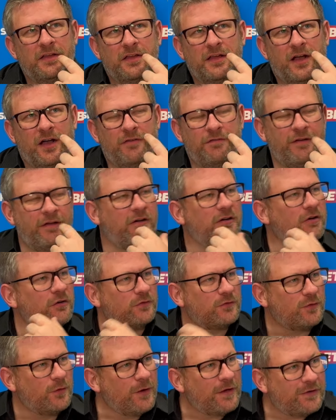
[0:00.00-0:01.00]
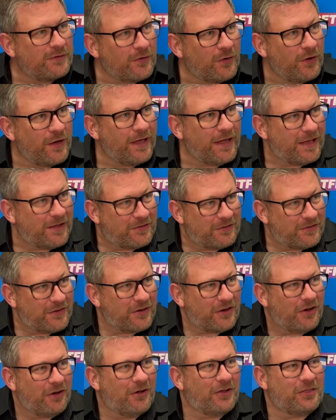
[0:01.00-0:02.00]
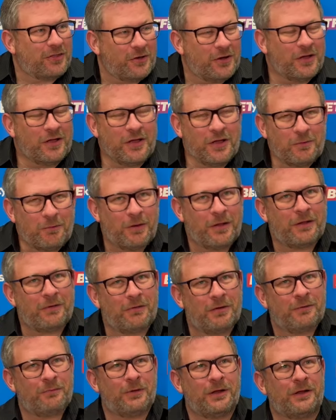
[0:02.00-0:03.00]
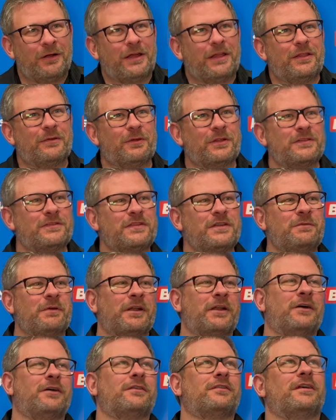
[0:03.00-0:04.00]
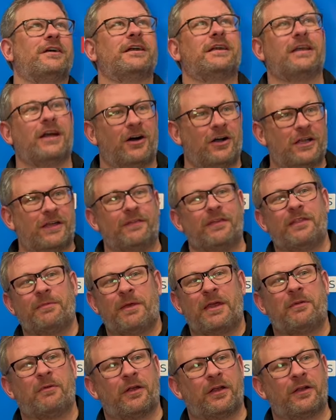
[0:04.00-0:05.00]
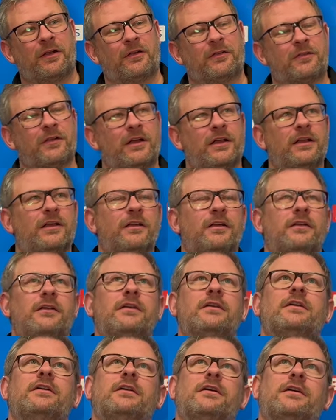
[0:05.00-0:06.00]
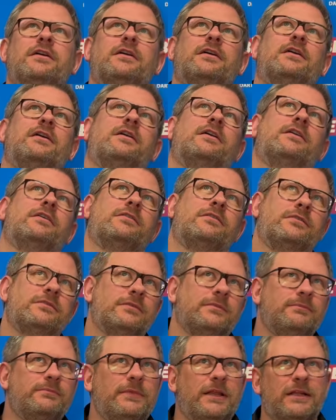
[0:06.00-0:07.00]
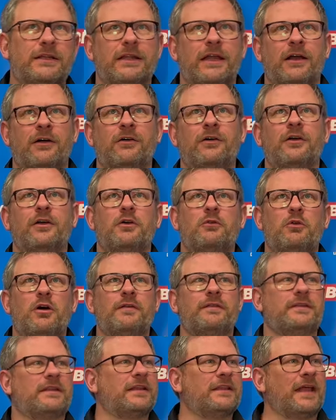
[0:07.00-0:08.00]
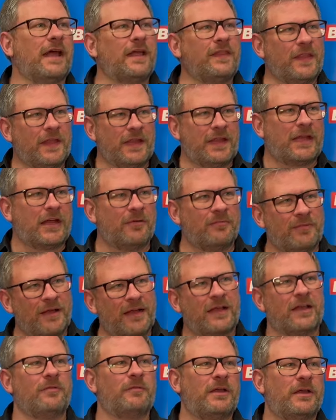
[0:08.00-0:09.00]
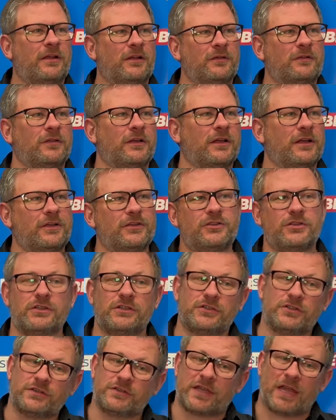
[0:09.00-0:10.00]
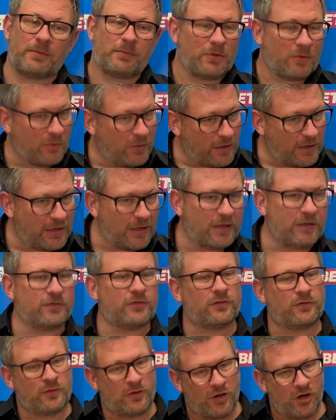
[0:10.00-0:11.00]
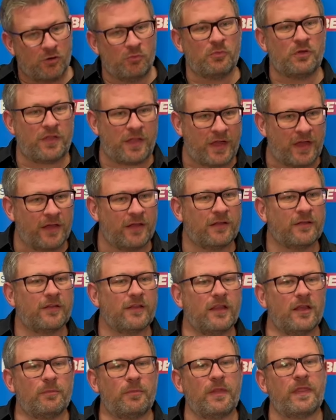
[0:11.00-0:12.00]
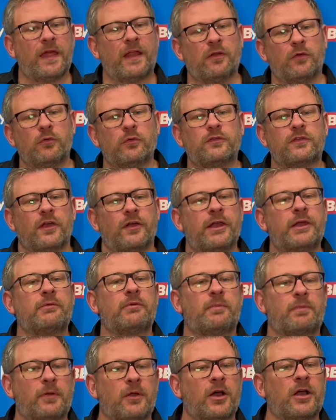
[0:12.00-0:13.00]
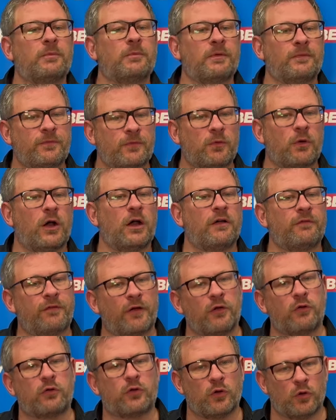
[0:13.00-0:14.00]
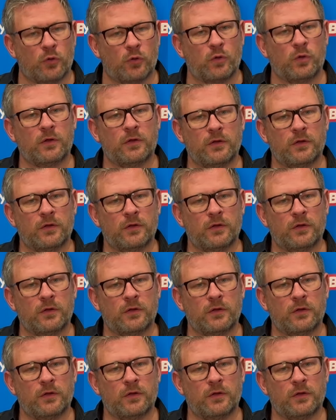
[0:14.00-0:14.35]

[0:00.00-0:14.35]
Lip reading: I felt I got too excited, you know. I thought, when I hit the 1-2-1, I was like, I'll give it the big one. And I was like, oh, bloody hell, why have I done that? And then he come back at me and I was like, you should have just kept quiet and just got on with it. But then also he replied with quite a vocal...